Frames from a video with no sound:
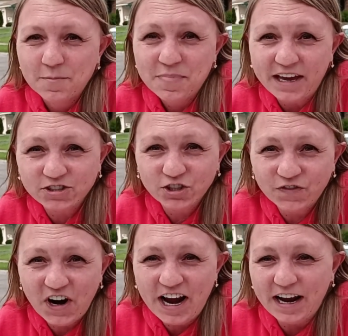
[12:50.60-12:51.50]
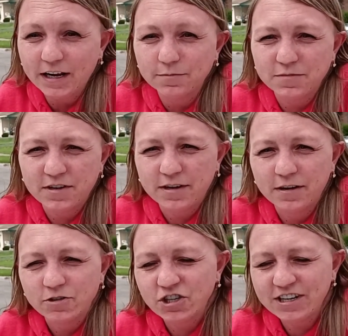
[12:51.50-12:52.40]
picture frames,
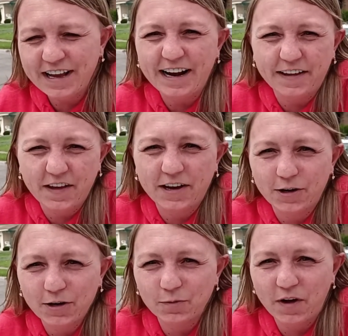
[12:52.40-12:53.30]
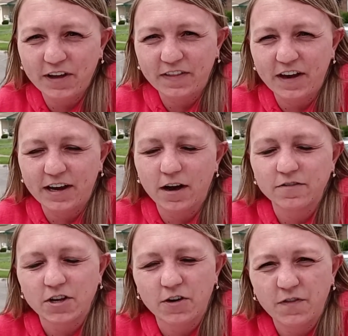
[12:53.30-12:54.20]
just anything you can really think of.
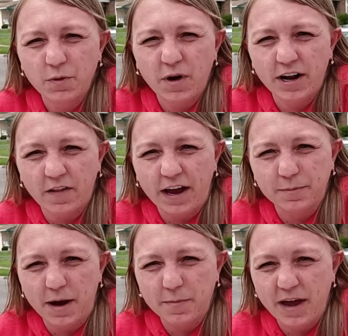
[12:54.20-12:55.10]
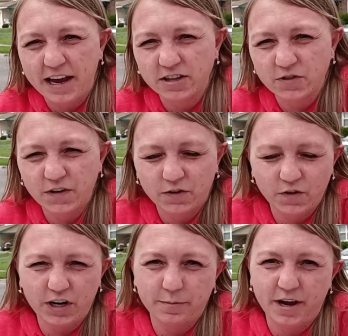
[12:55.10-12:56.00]
So if you want to like my page, feel
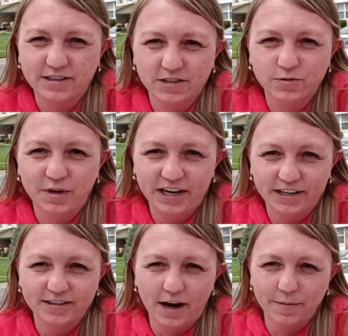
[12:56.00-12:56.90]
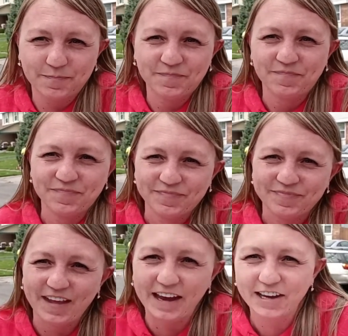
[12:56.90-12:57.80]
free to message me anytime.
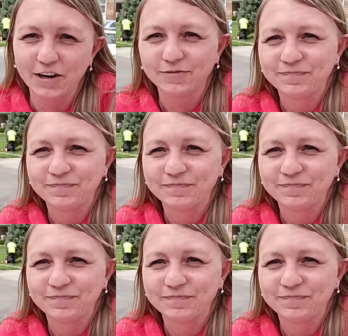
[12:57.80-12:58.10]
Thank you.